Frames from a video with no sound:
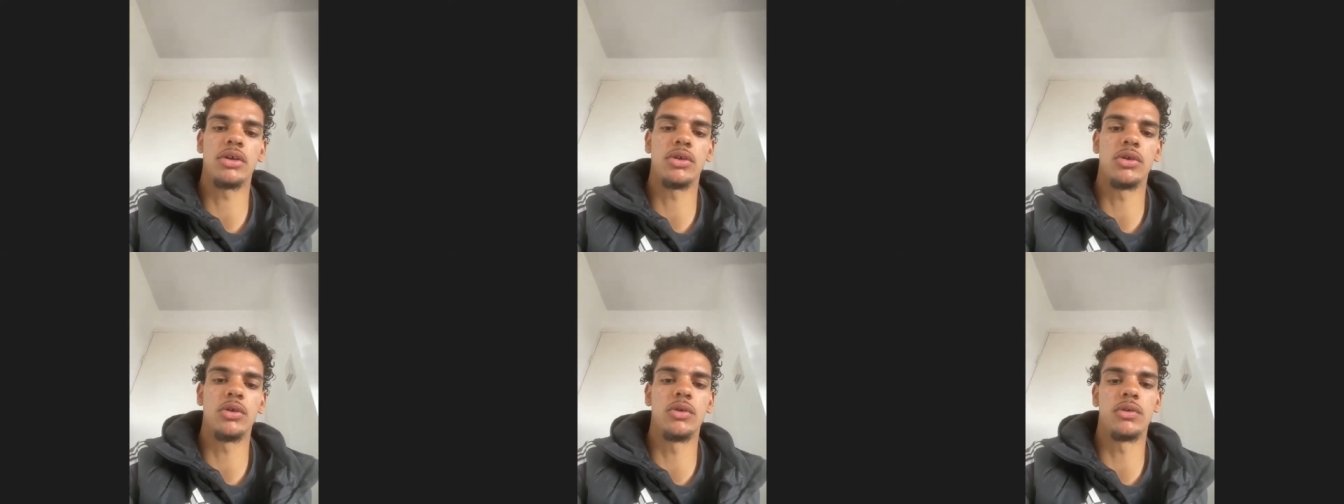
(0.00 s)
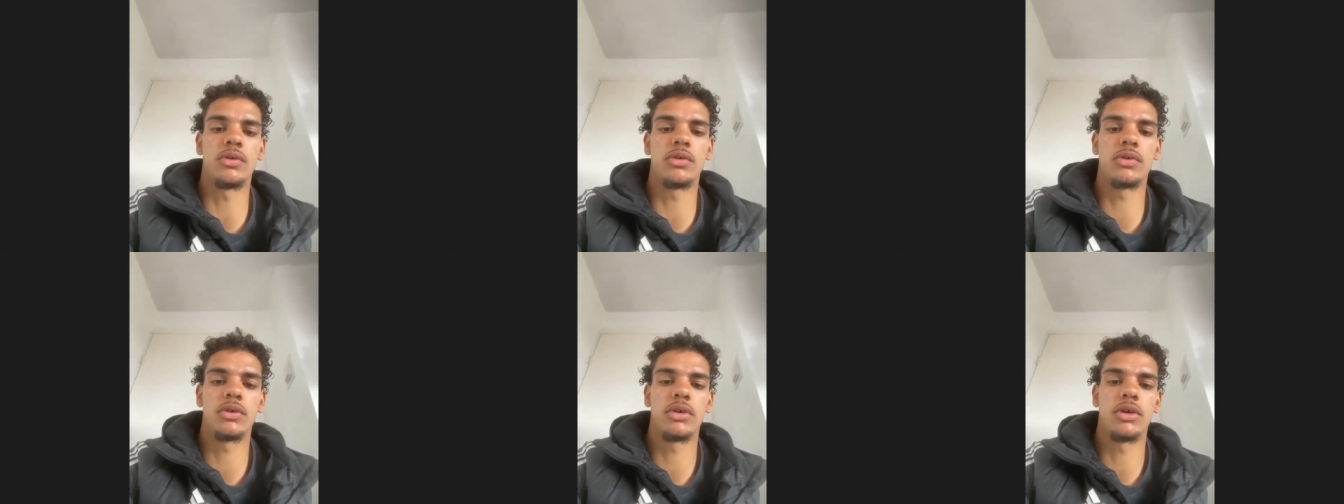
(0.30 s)

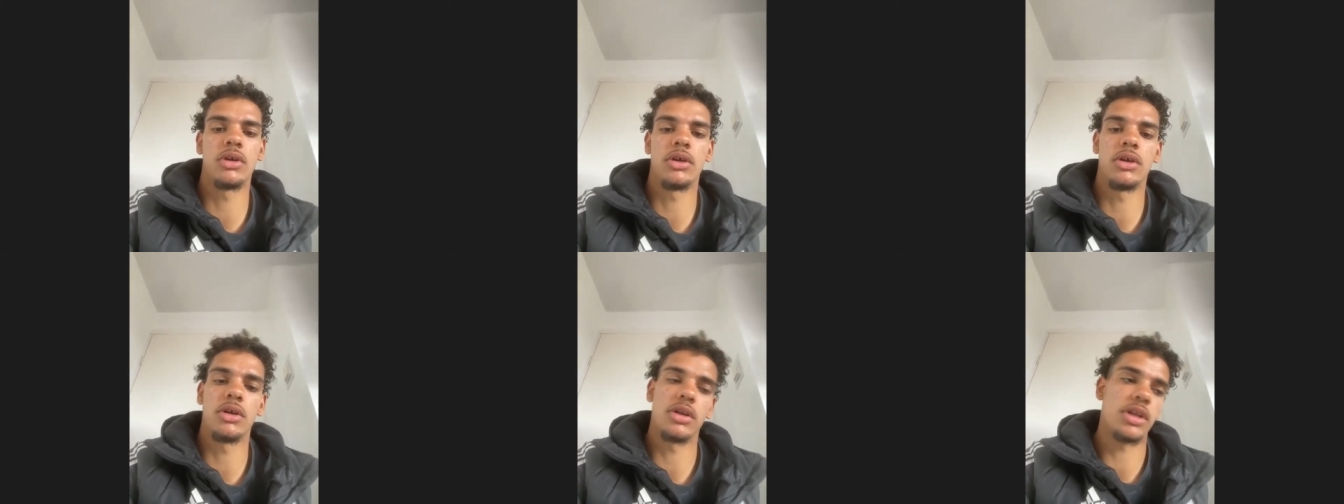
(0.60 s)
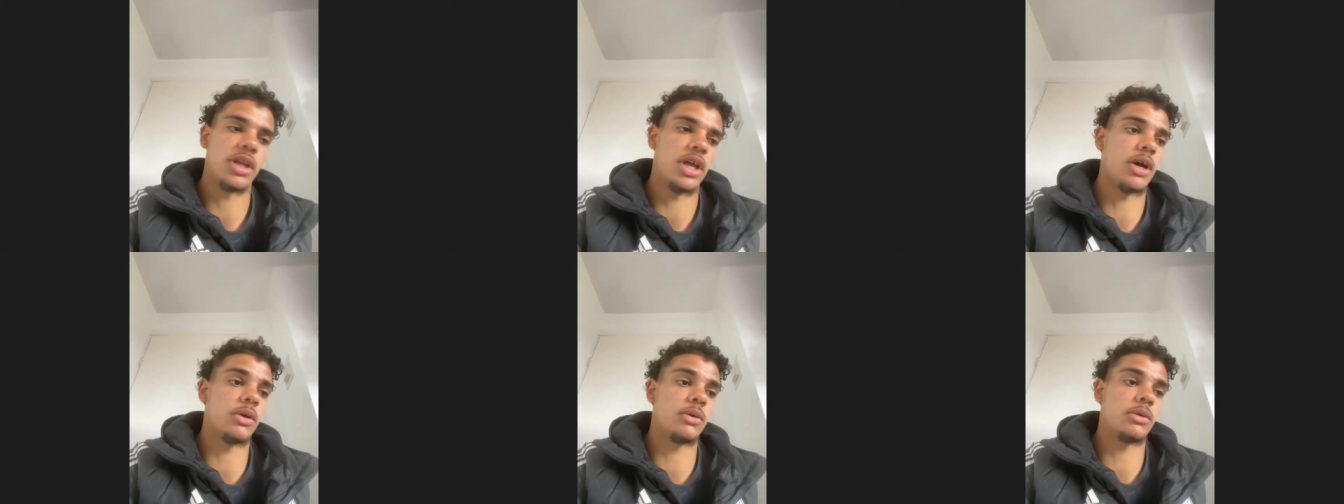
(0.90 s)
youth
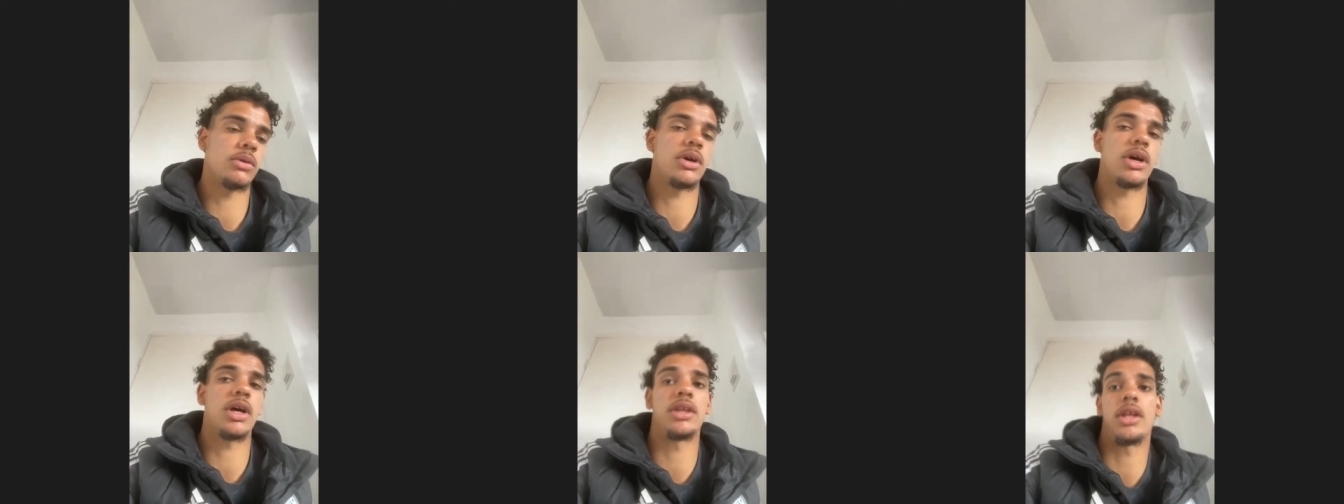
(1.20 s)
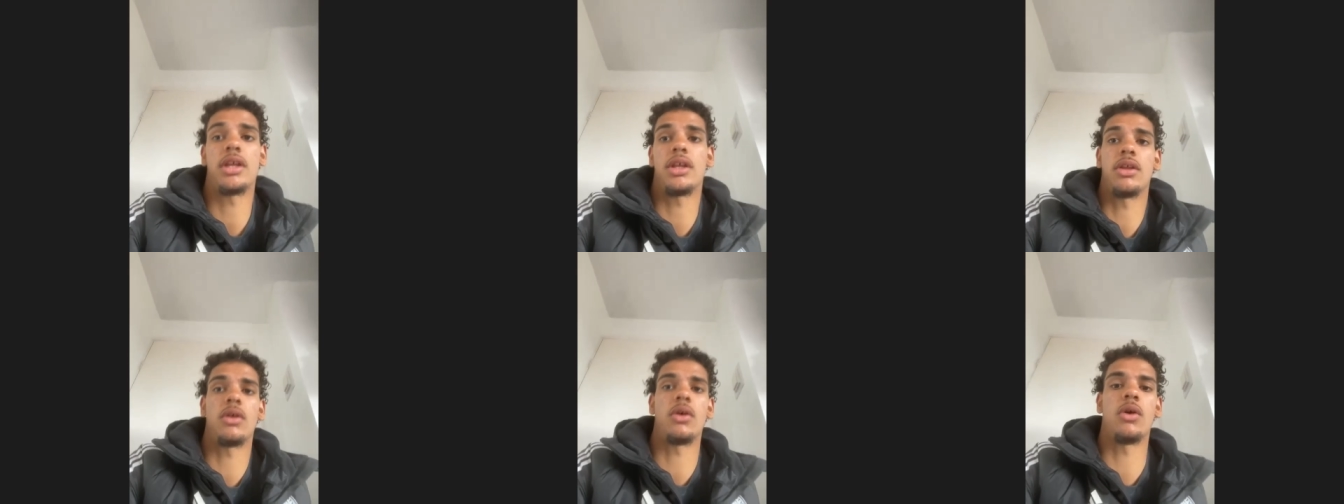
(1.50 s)
now, and
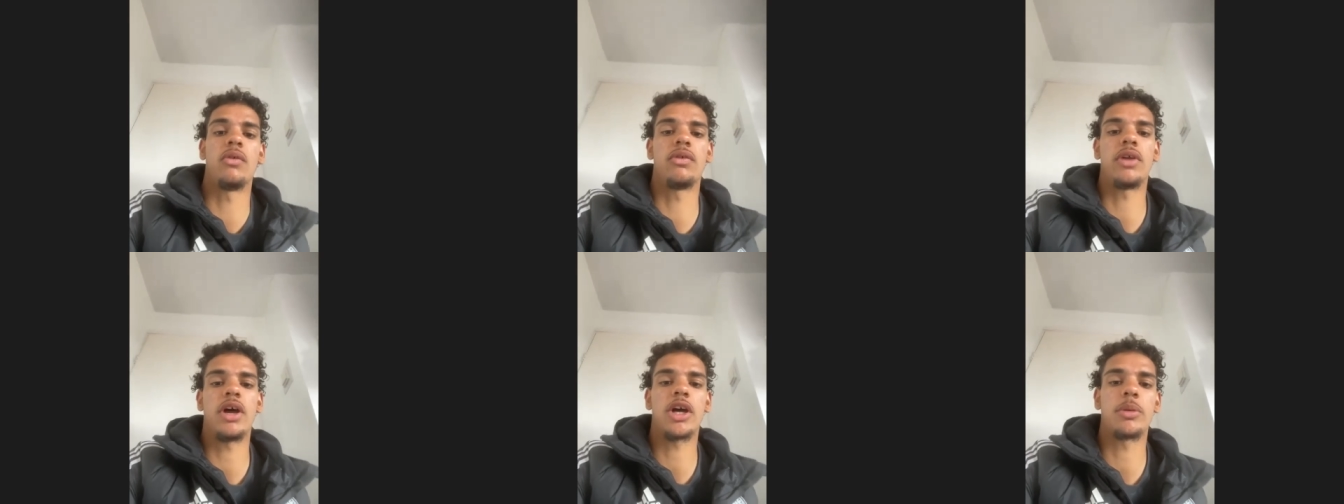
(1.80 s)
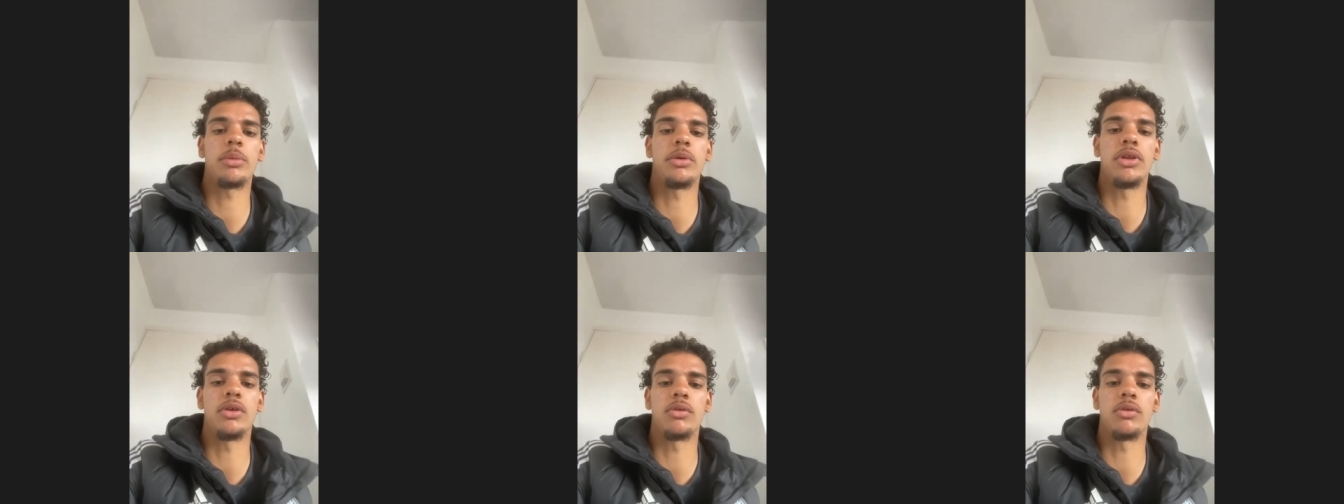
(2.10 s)
then hopefully I can be